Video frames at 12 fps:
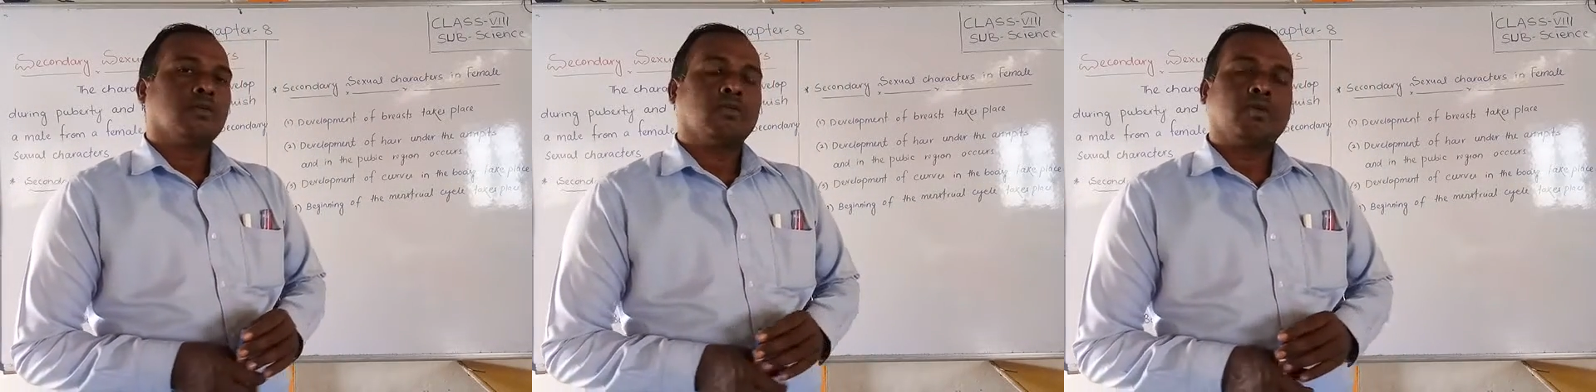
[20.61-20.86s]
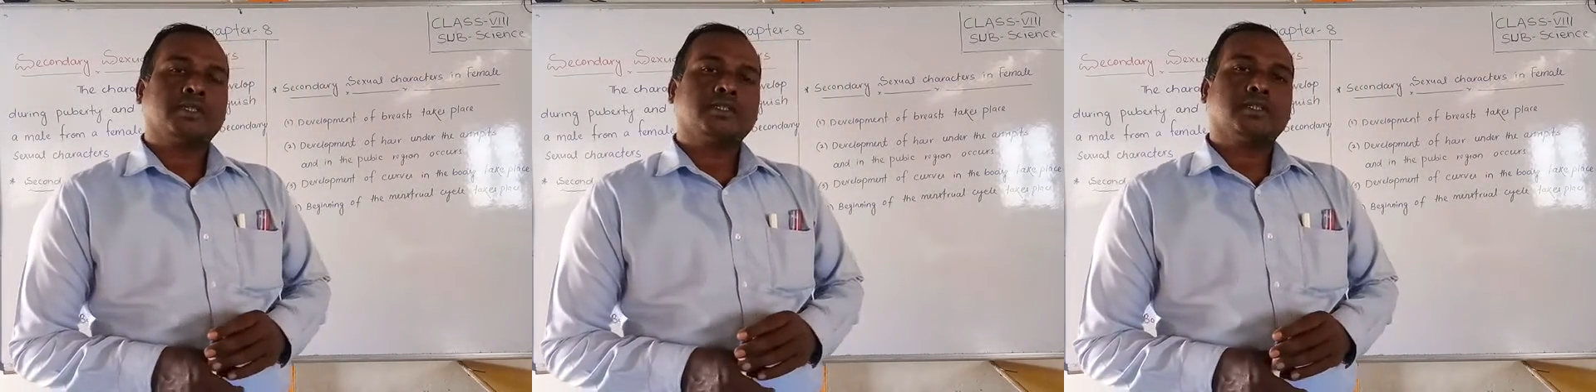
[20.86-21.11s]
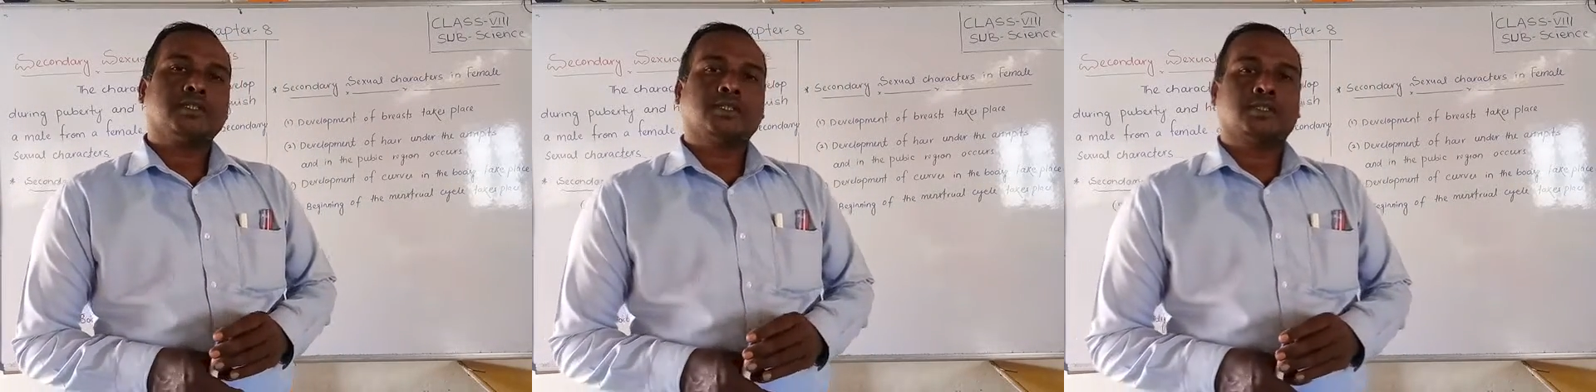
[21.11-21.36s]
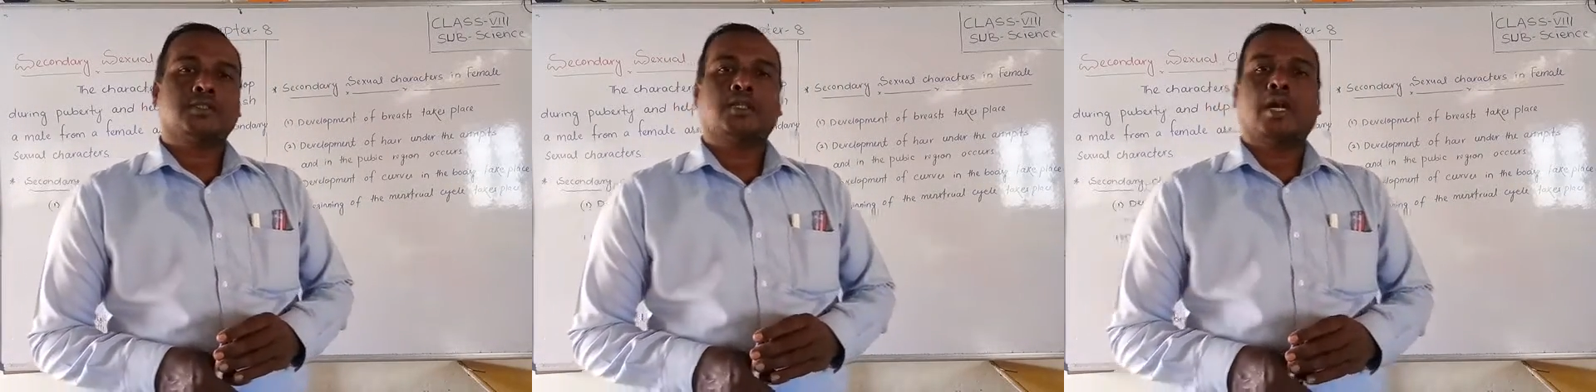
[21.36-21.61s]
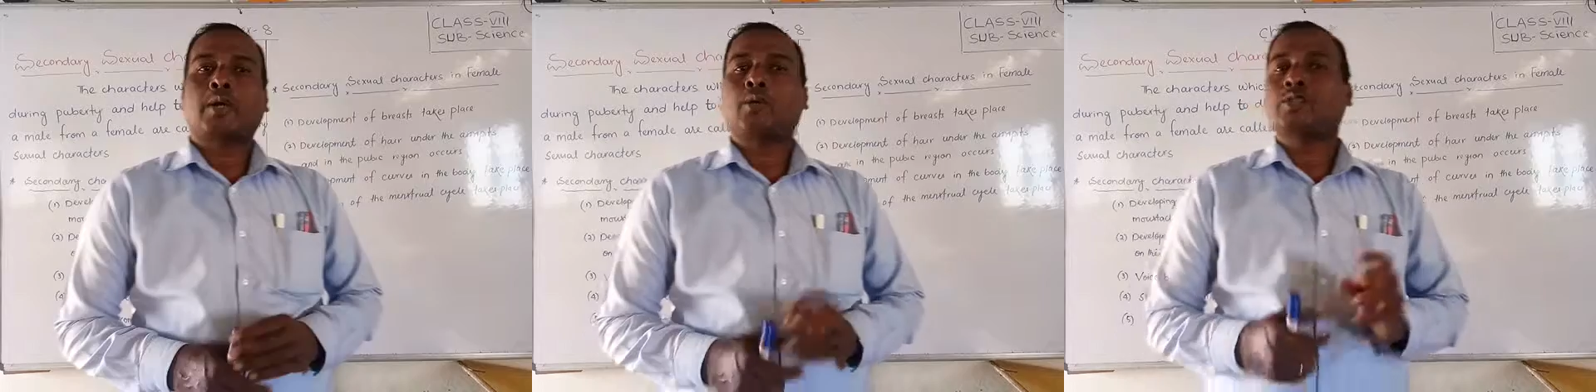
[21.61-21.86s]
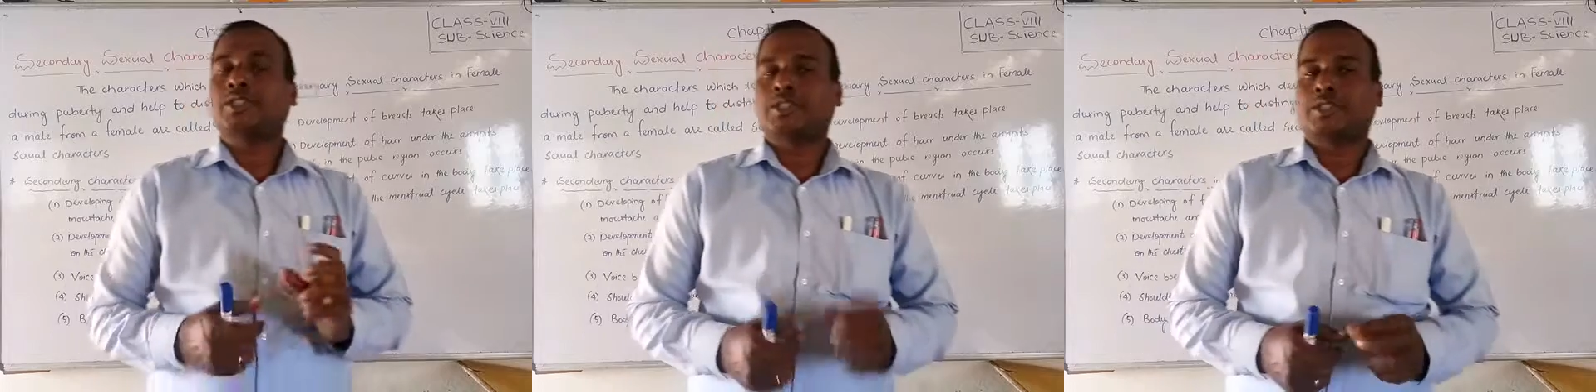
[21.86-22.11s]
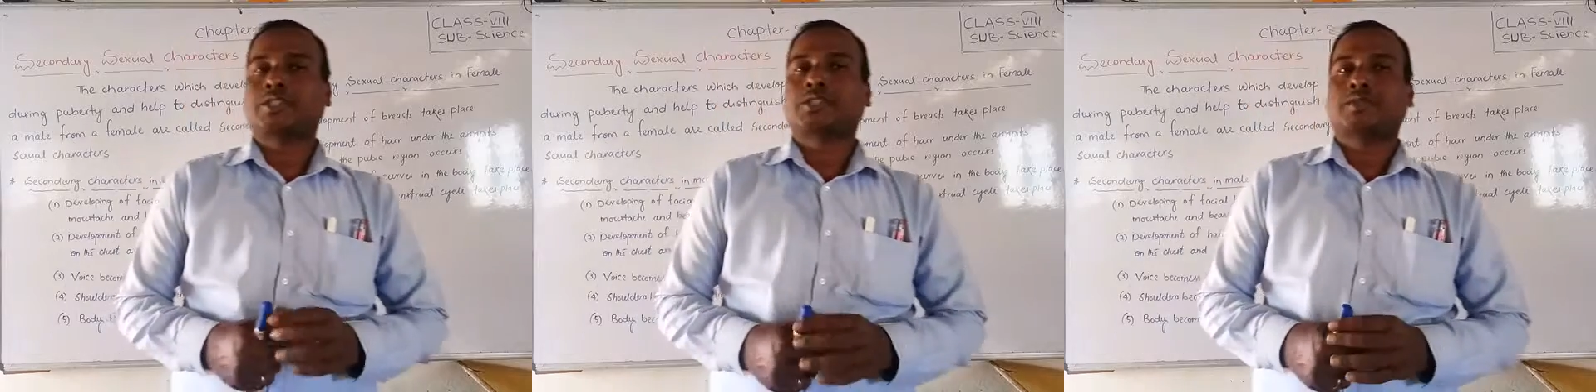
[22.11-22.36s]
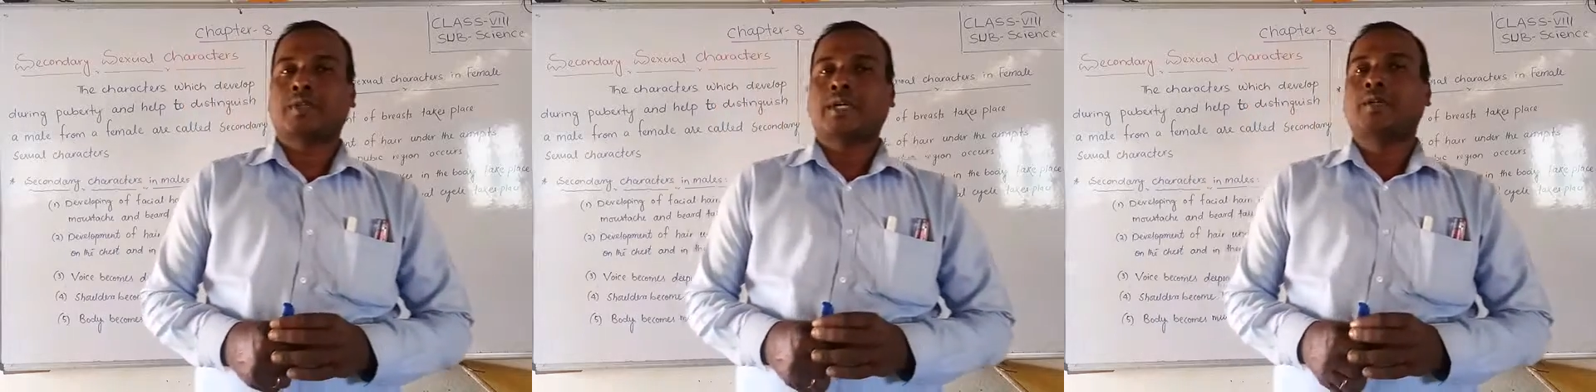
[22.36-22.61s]
what is that
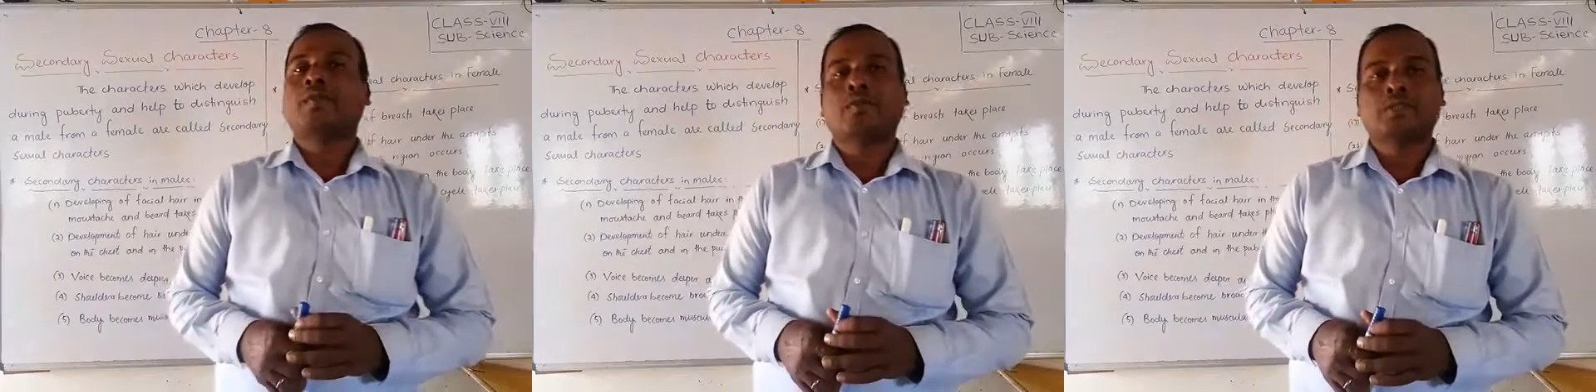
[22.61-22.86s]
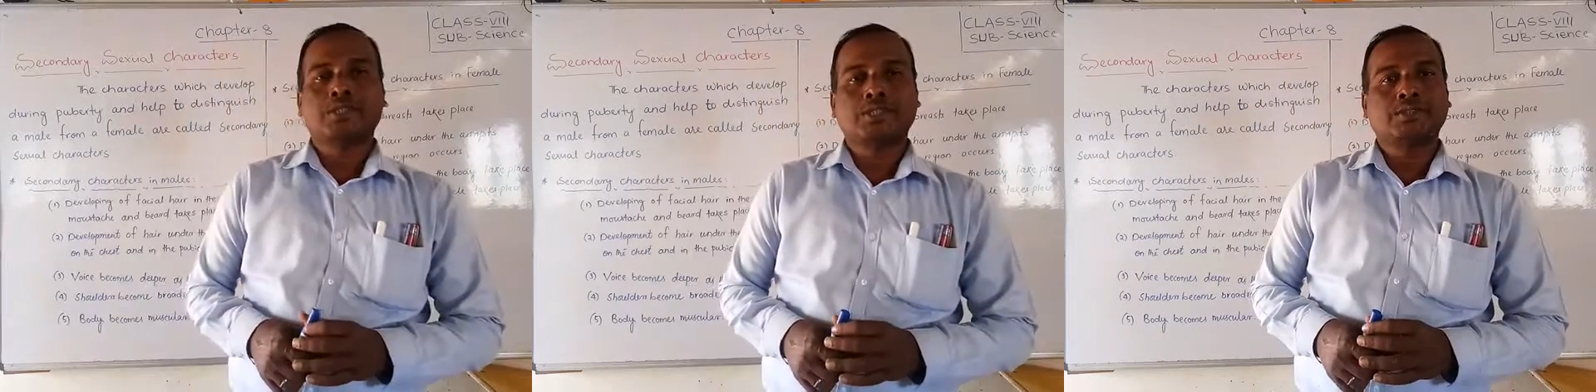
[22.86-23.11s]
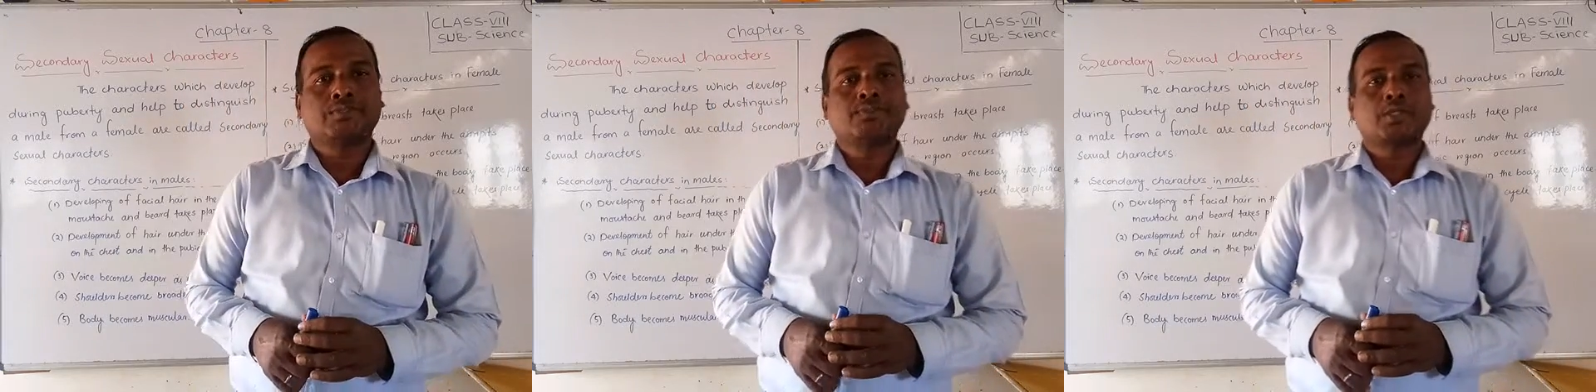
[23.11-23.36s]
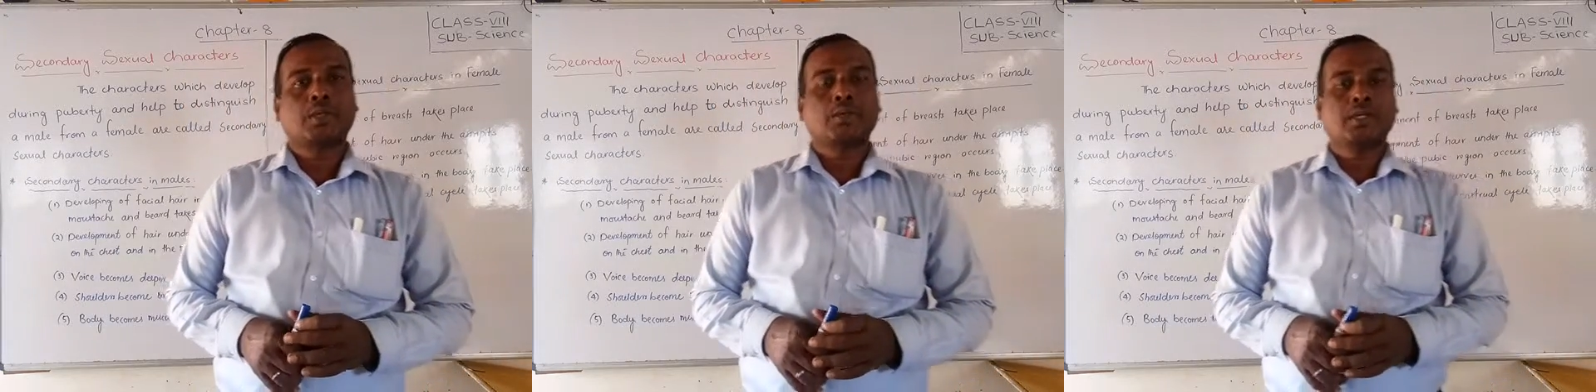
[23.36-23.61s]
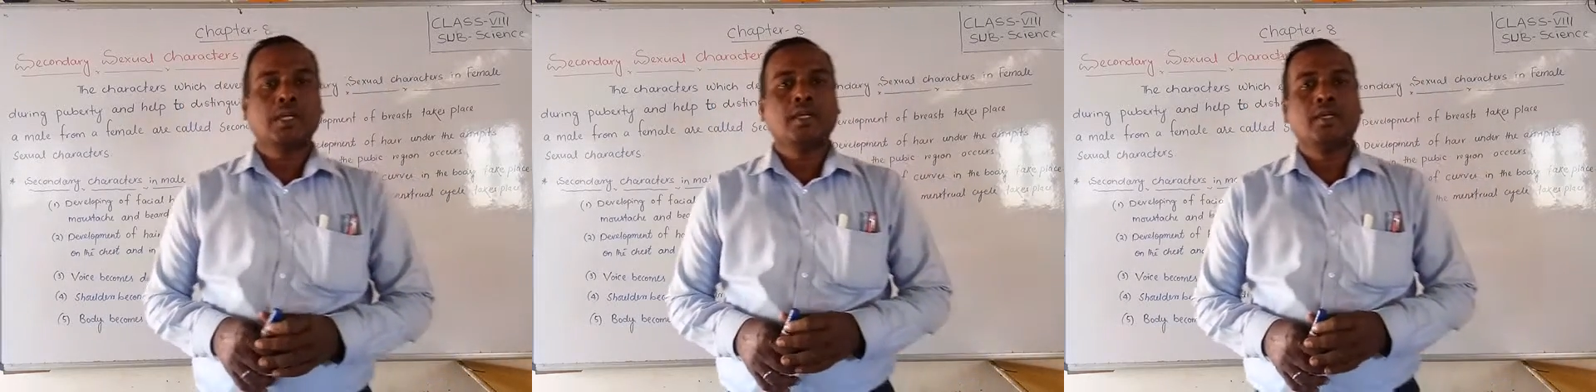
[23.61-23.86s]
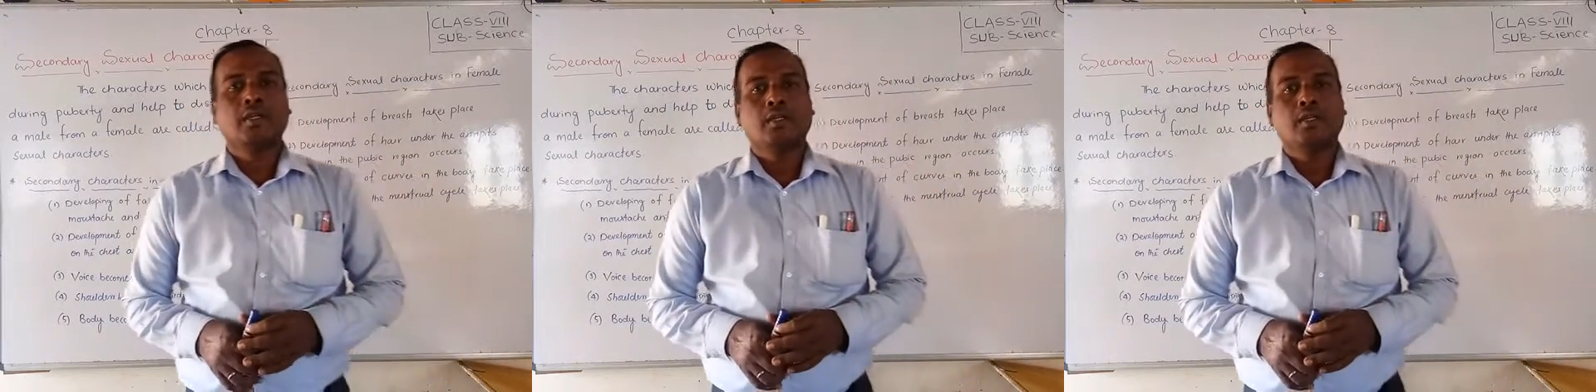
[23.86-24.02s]
adolescence and puberty, okay?